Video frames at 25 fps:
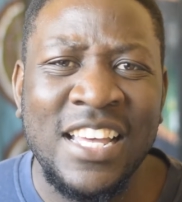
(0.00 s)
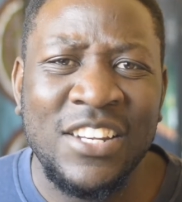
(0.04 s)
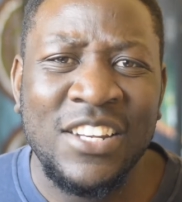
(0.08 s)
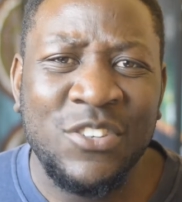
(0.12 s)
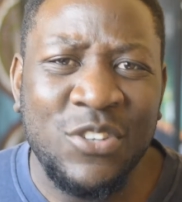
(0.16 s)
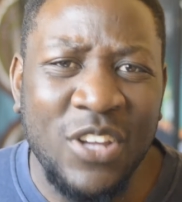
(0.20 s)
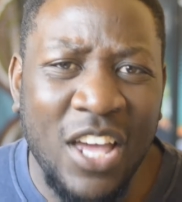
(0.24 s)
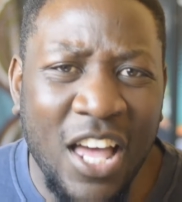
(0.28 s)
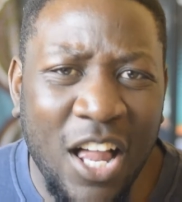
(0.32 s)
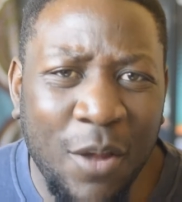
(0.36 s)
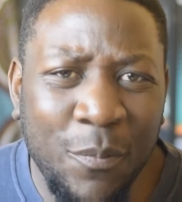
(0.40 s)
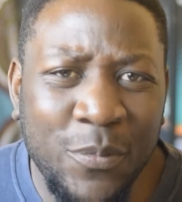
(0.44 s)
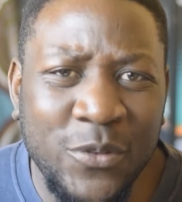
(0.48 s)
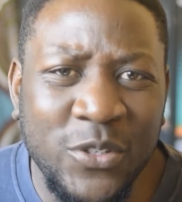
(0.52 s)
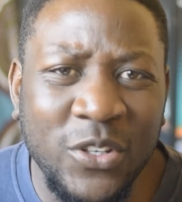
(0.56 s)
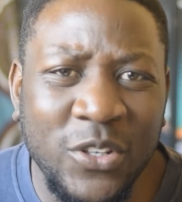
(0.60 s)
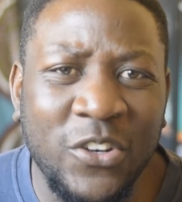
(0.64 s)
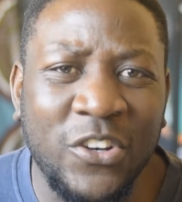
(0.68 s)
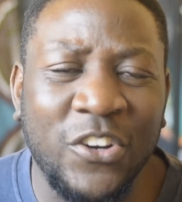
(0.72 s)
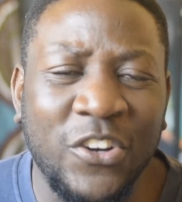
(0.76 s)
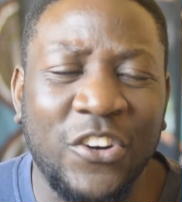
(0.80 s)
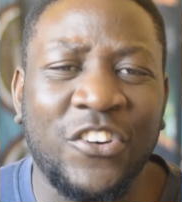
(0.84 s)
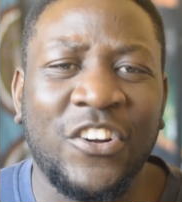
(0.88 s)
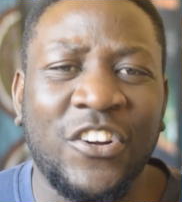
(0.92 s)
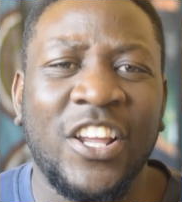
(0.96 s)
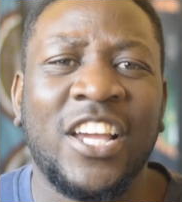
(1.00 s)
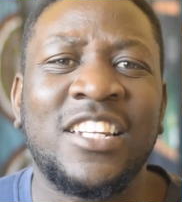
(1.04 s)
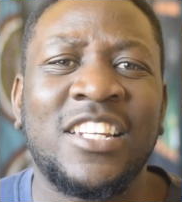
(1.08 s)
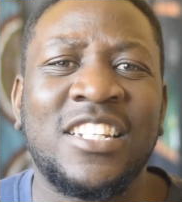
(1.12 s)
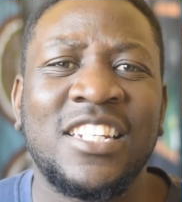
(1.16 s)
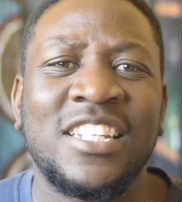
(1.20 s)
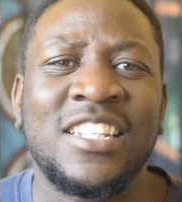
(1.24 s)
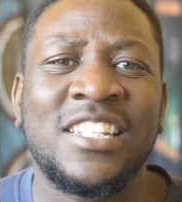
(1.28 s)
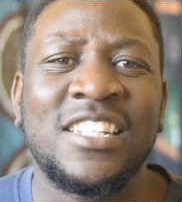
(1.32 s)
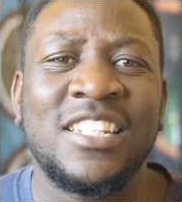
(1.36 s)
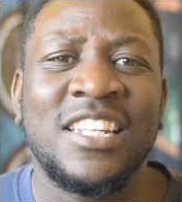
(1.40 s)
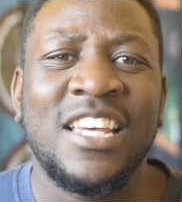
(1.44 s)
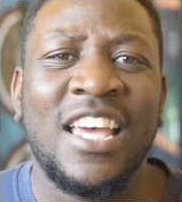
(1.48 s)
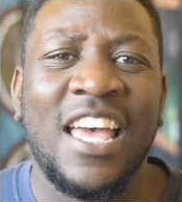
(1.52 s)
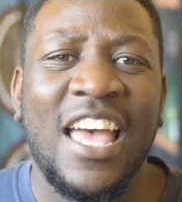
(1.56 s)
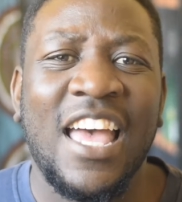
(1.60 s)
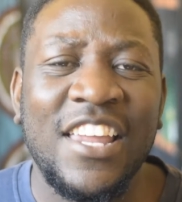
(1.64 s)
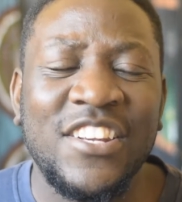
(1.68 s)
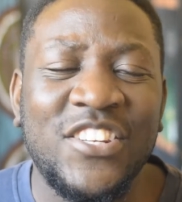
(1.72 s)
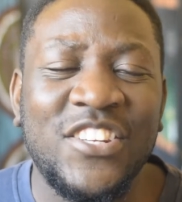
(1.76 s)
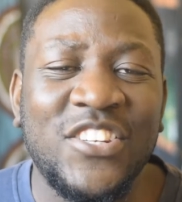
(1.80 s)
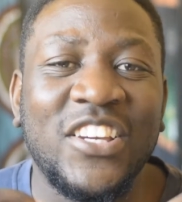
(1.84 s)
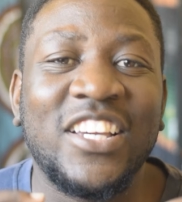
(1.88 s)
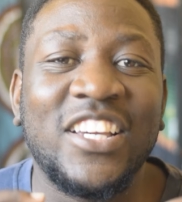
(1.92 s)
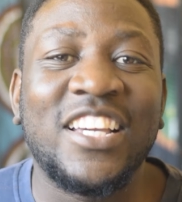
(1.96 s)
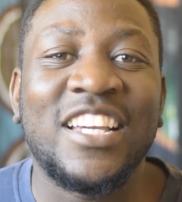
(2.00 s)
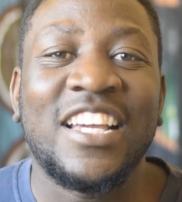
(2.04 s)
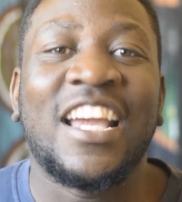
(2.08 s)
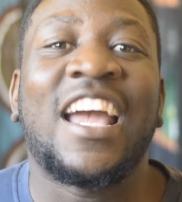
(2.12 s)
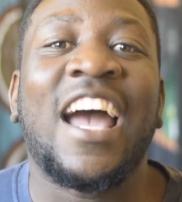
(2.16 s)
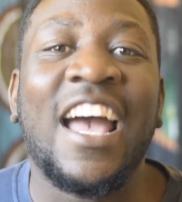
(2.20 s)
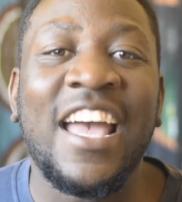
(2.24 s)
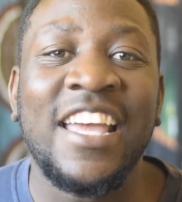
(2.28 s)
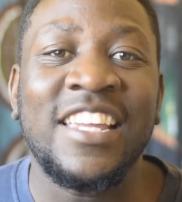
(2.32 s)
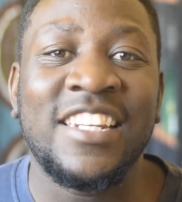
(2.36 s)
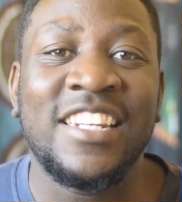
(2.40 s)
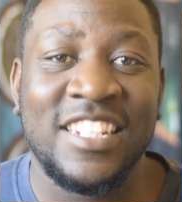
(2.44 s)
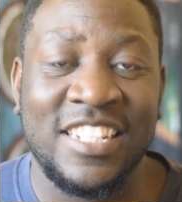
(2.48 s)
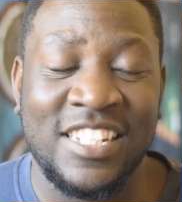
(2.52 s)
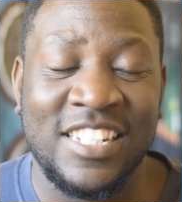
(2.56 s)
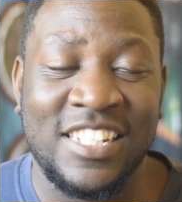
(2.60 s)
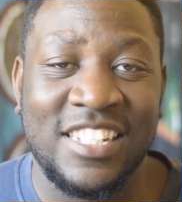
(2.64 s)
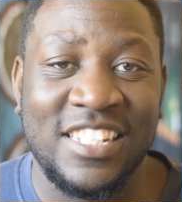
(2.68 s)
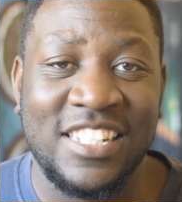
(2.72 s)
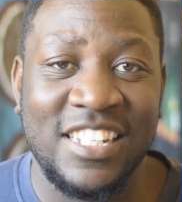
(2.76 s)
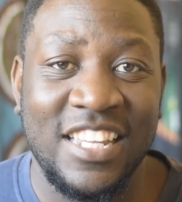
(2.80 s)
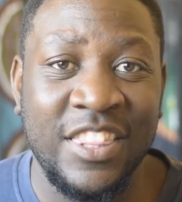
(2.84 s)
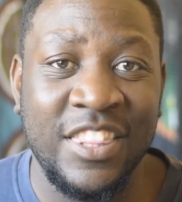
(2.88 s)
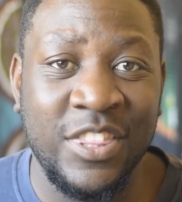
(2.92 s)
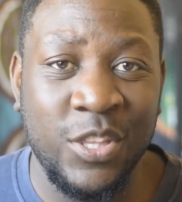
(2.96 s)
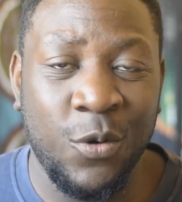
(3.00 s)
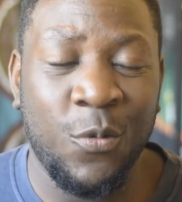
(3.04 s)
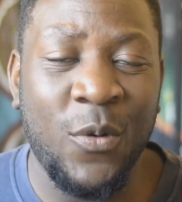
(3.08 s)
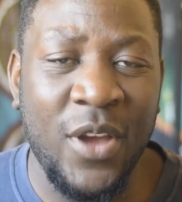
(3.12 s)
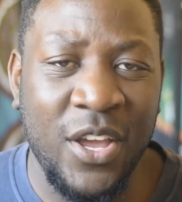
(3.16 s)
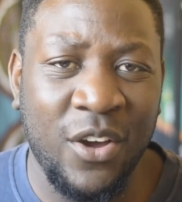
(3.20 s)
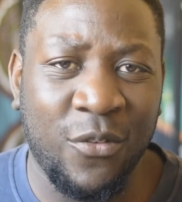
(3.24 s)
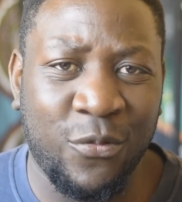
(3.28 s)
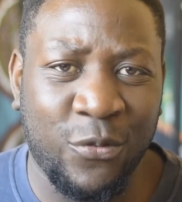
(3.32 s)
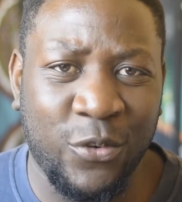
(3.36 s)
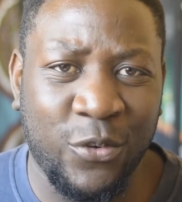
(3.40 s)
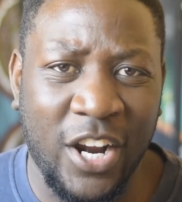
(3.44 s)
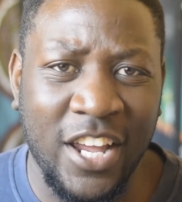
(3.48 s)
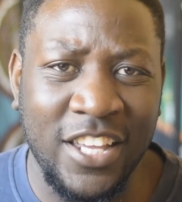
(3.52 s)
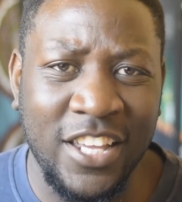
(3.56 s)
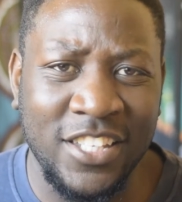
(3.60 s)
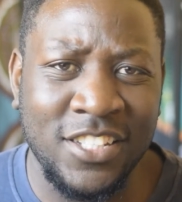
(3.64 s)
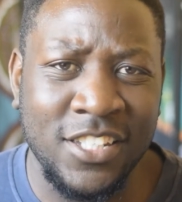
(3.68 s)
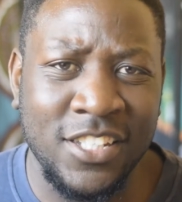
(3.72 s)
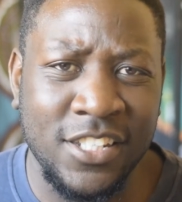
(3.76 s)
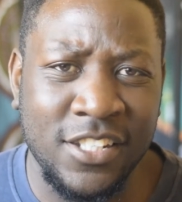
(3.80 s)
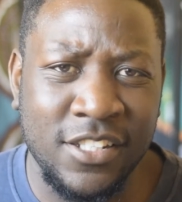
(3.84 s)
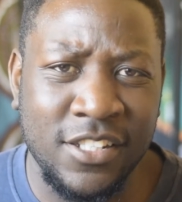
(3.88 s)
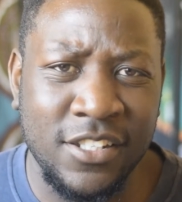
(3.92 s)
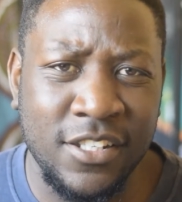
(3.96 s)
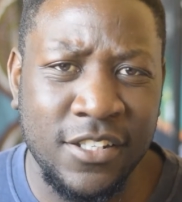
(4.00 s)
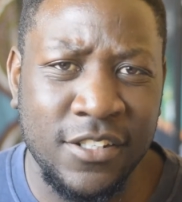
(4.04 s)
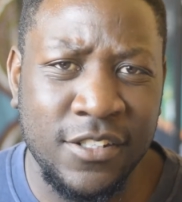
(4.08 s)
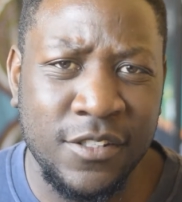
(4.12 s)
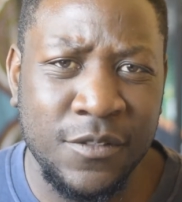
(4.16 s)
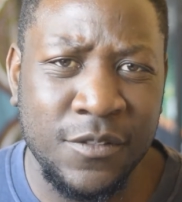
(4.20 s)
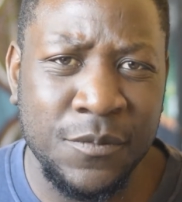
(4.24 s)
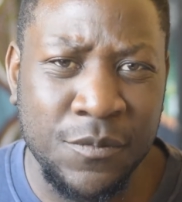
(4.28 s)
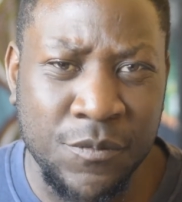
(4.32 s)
to help to correct us, and to guide us in the way of righteousness.